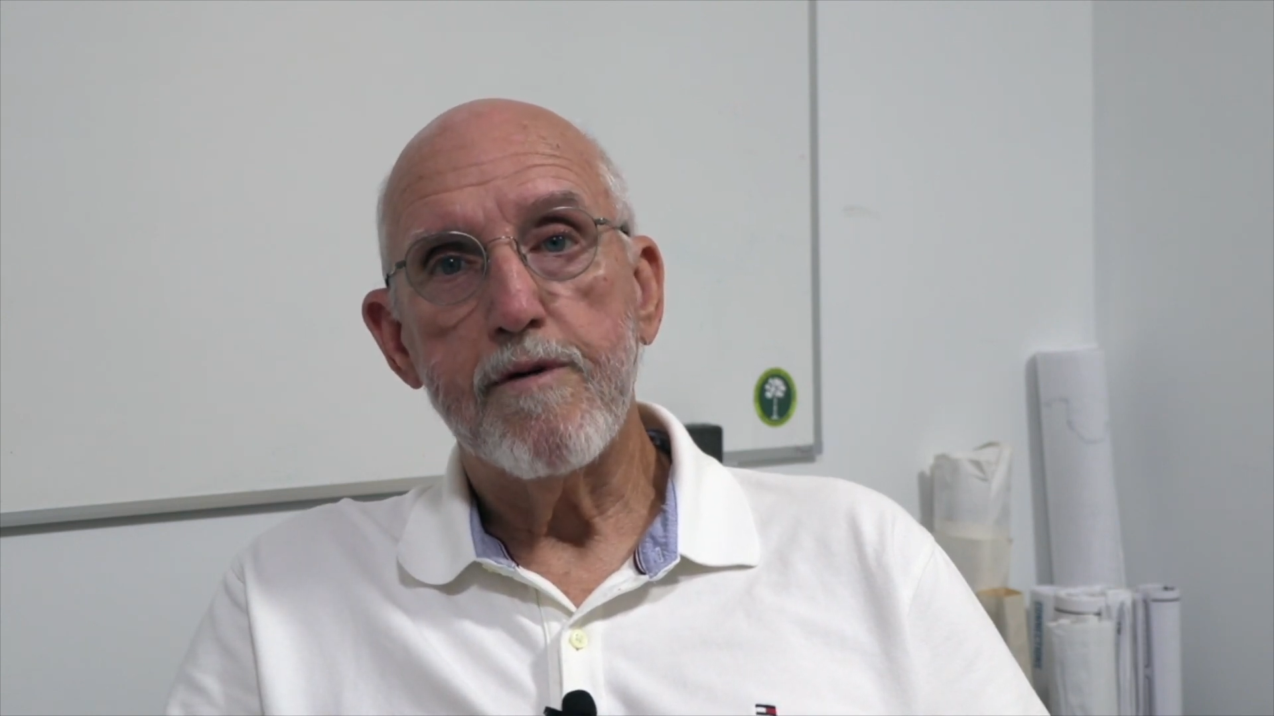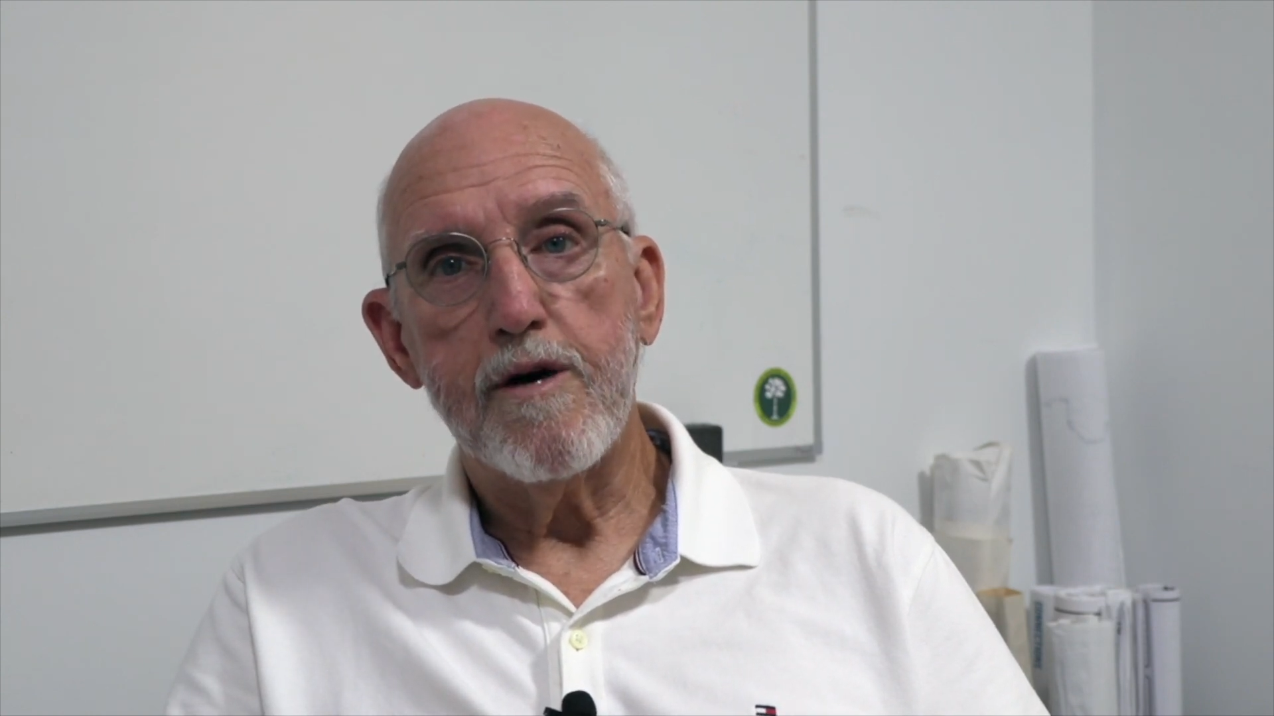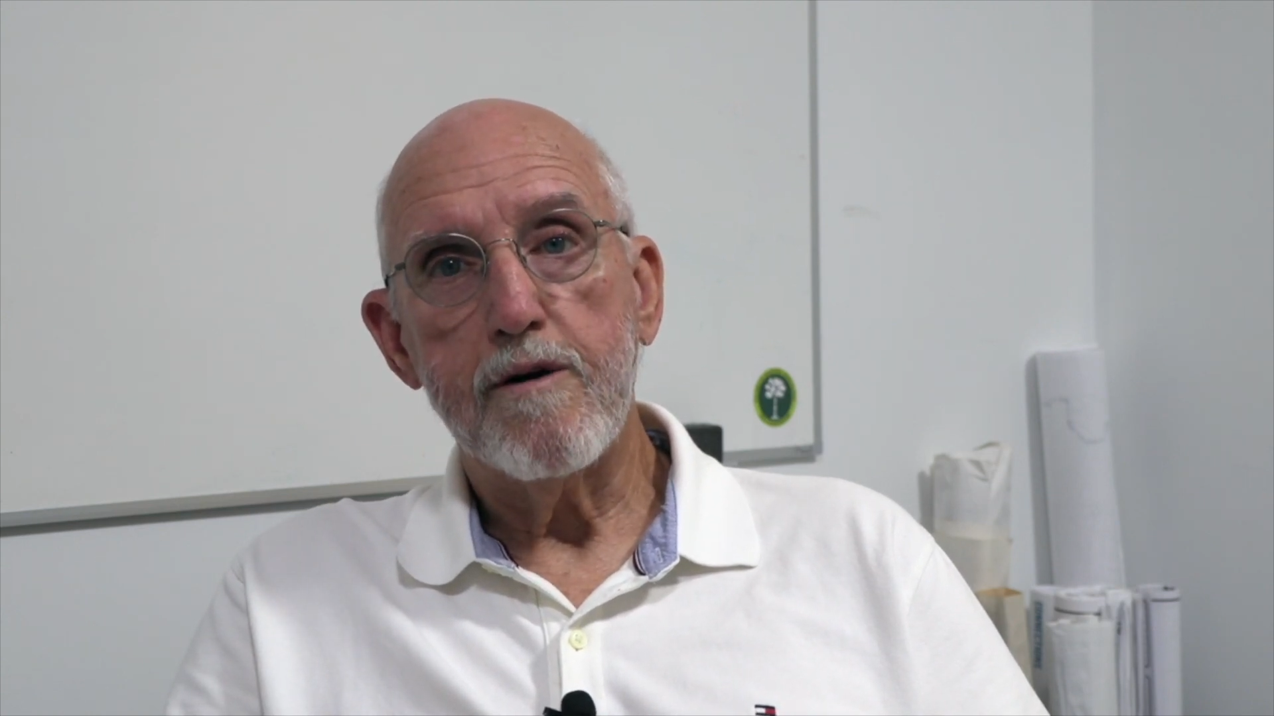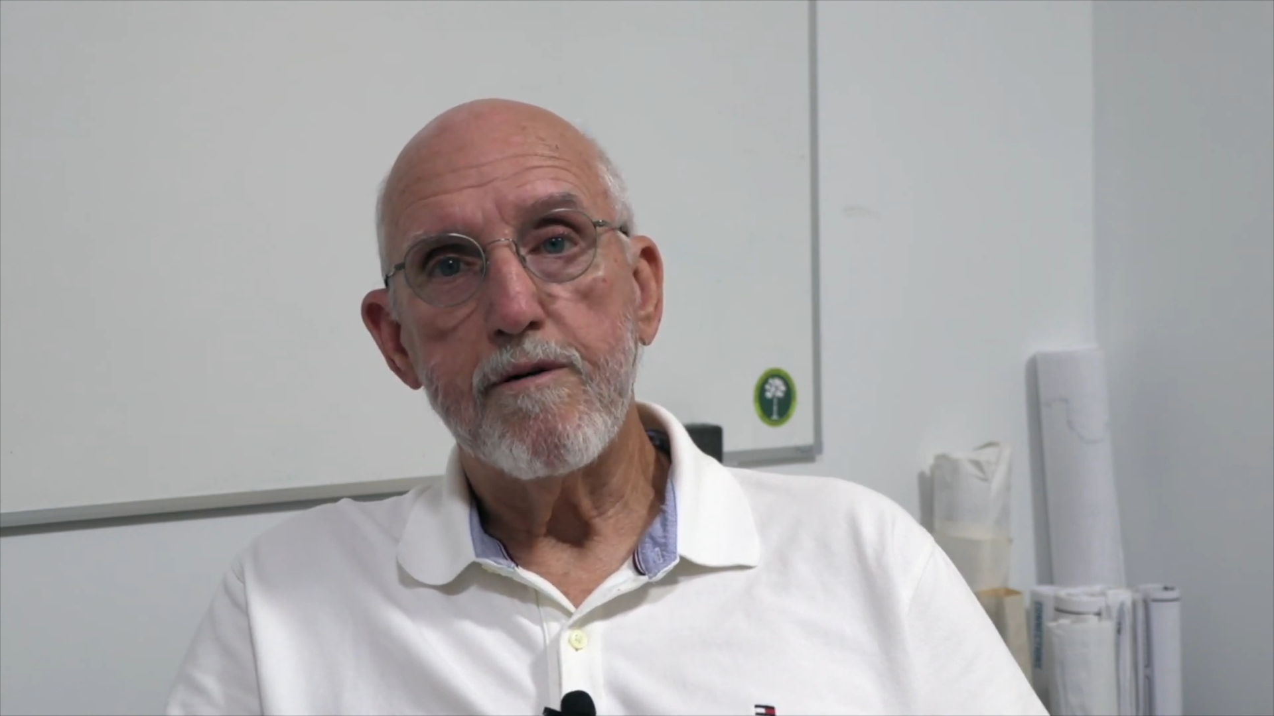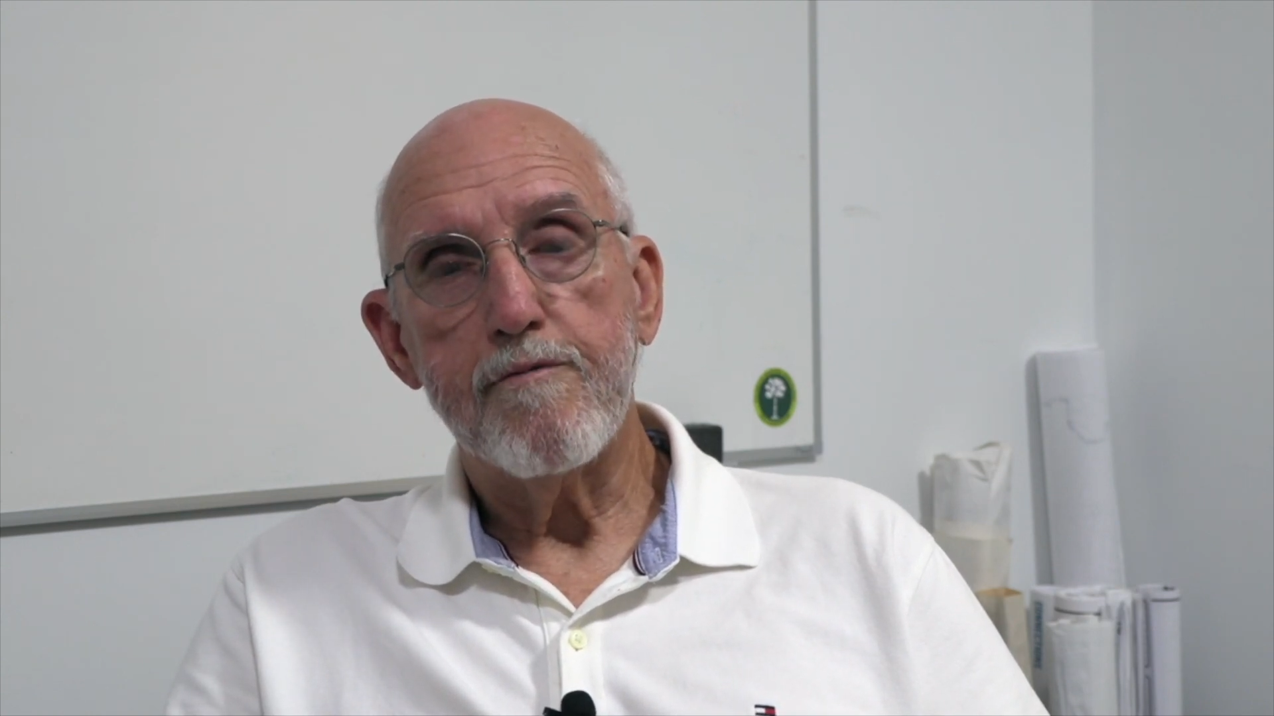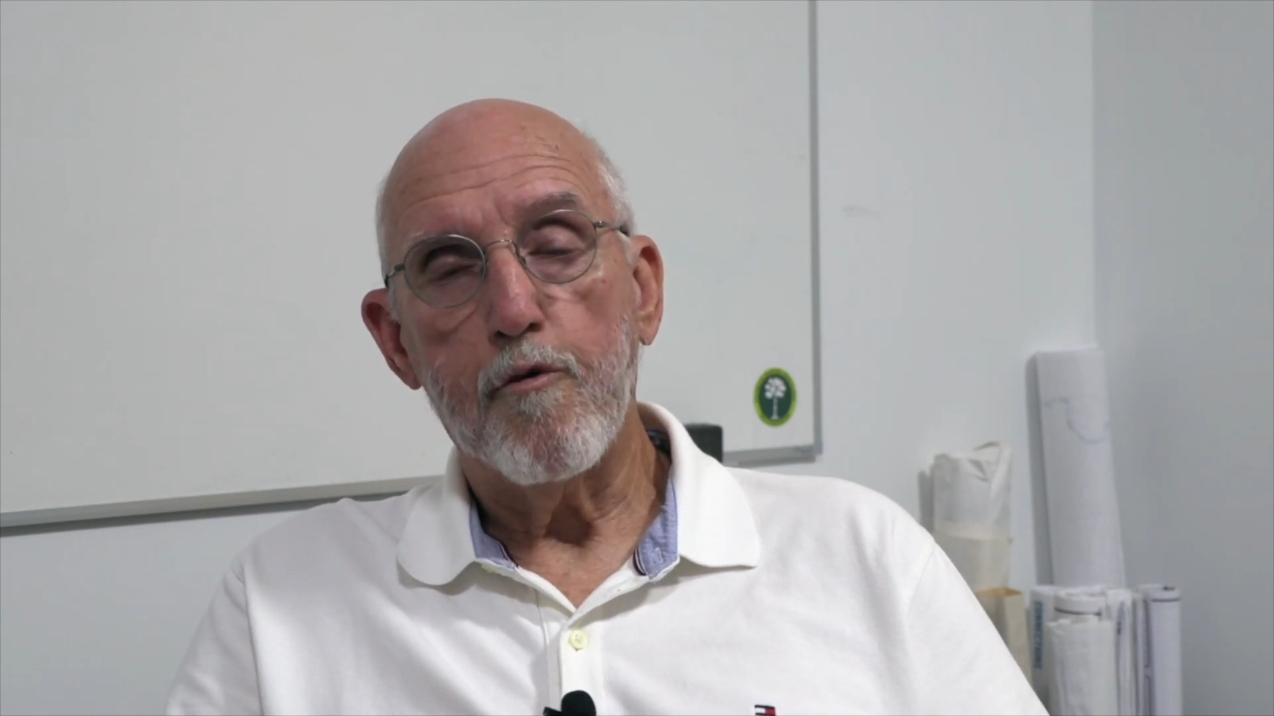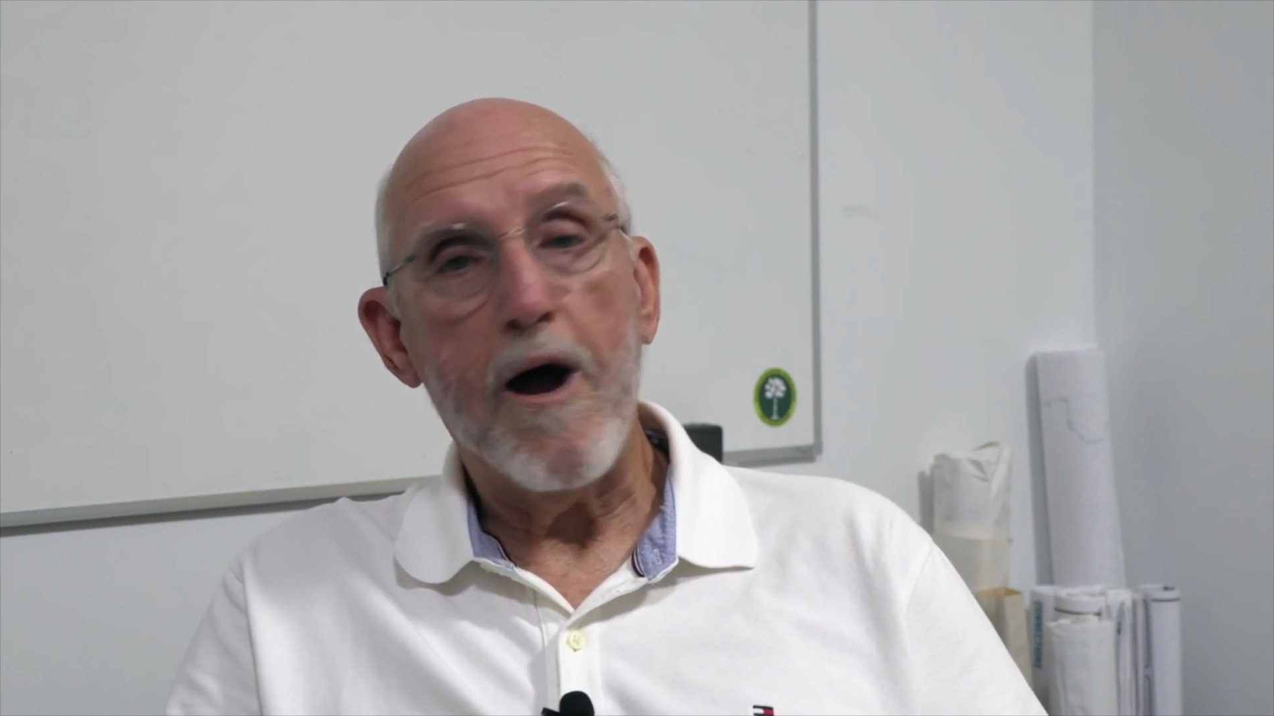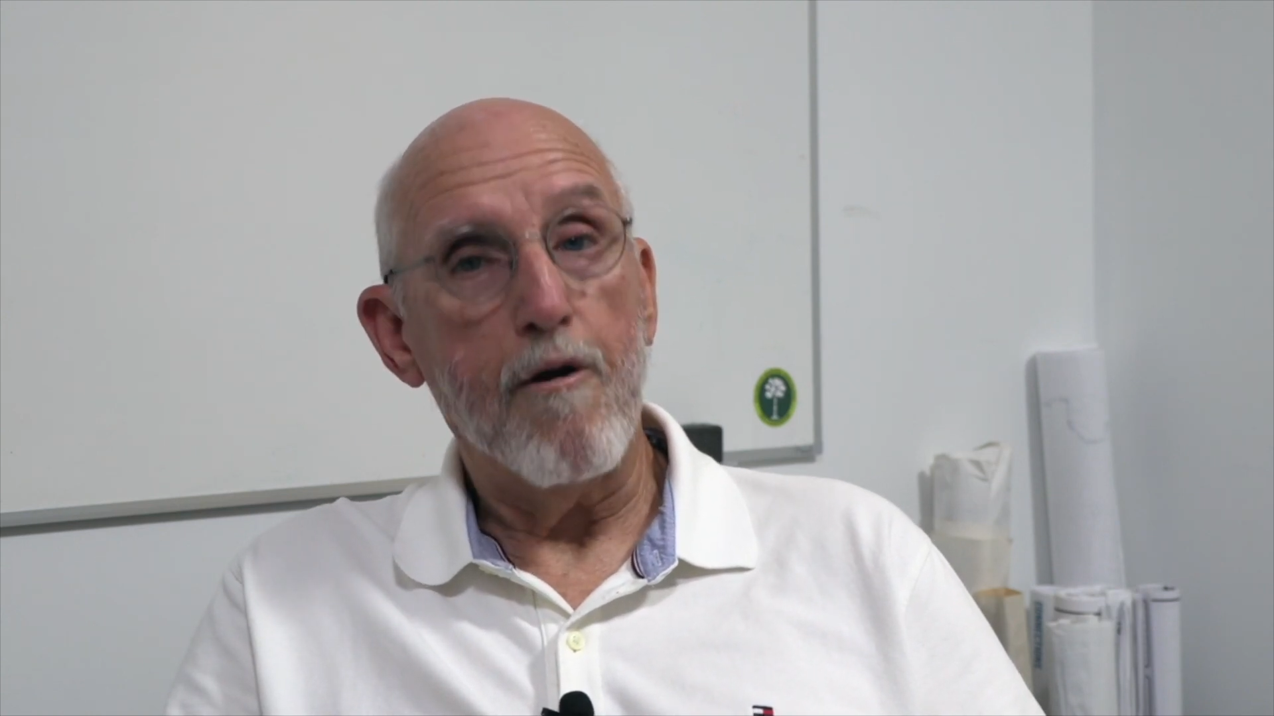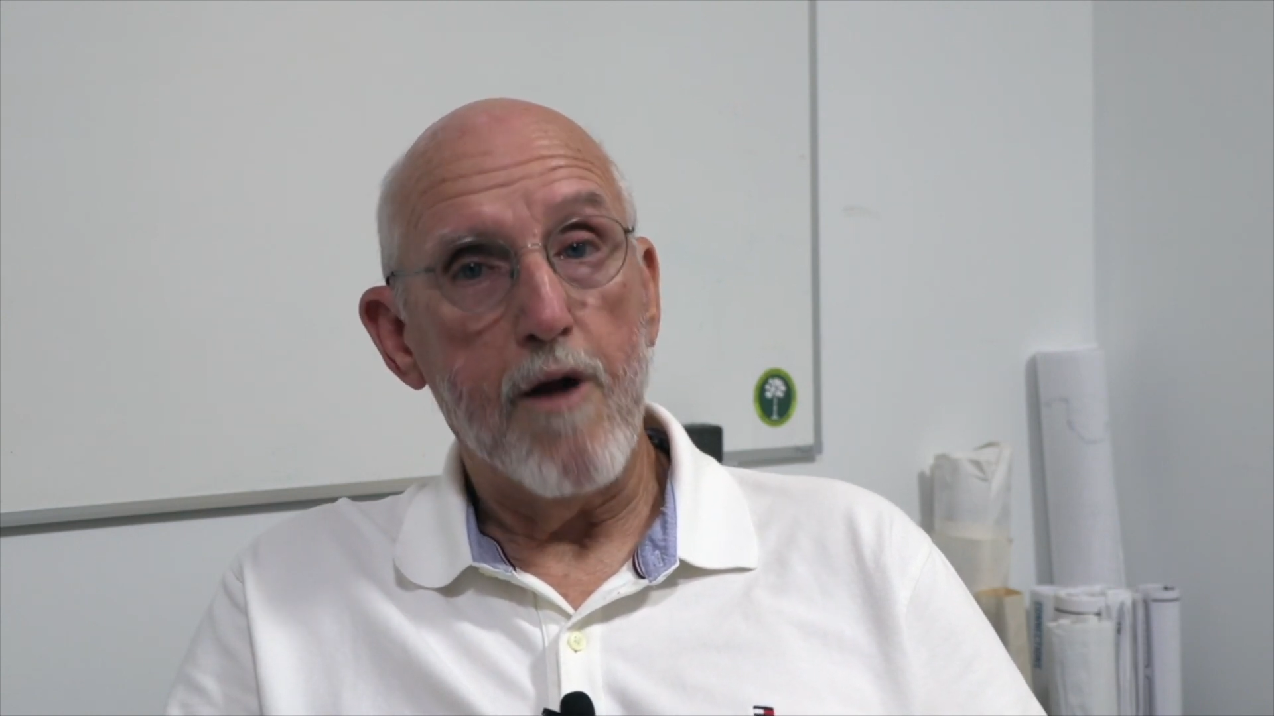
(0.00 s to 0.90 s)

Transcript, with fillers: uh, route